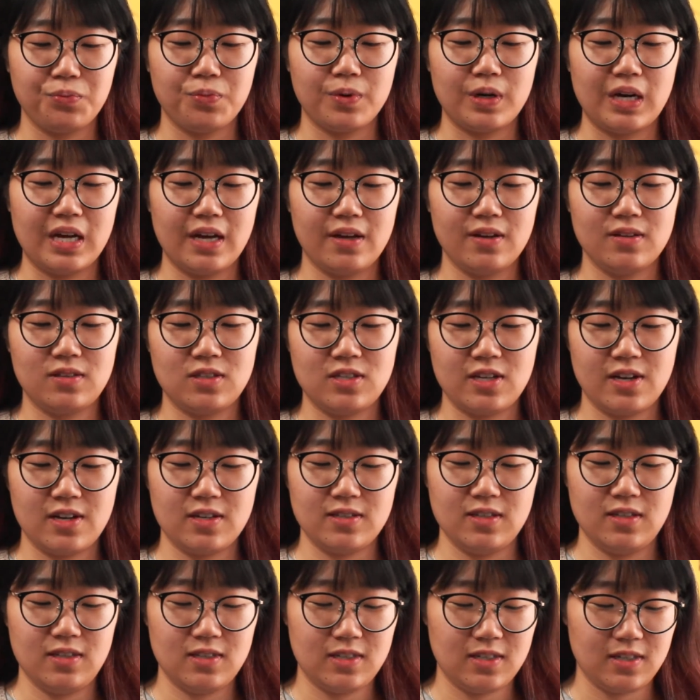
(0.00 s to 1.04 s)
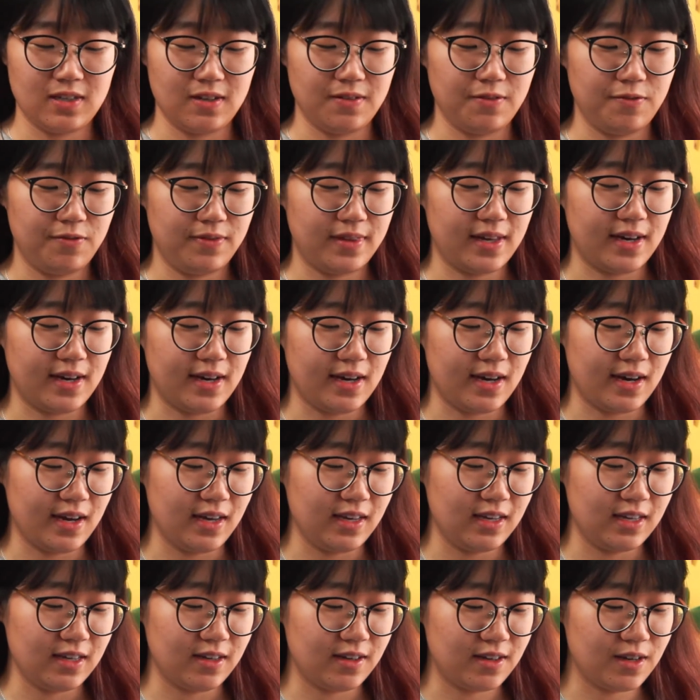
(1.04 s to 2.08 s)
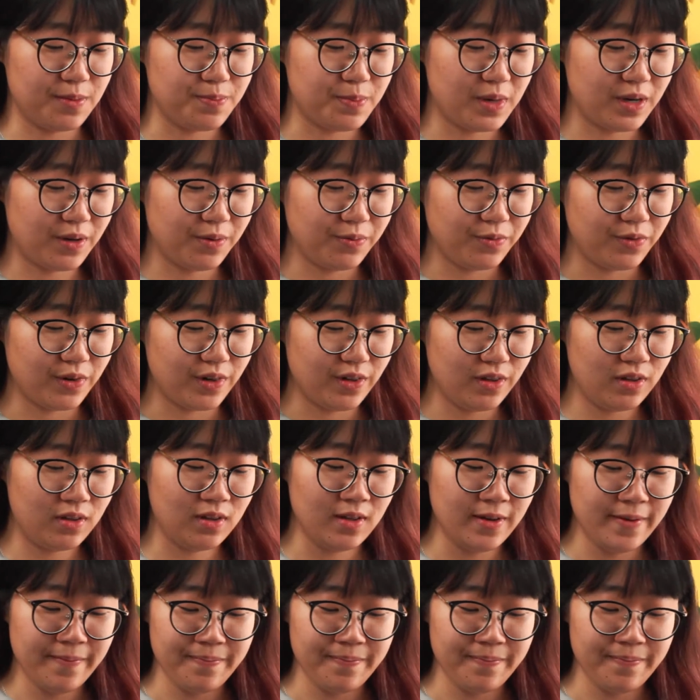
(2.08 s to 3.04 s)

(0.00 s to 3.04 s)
what alternative that I could come up with.